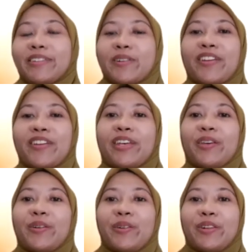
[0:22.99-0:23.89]
to
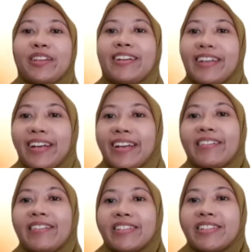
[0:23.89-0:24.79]
continue learning
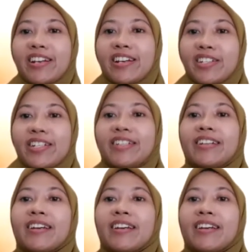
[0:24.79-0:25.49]
in this discussion.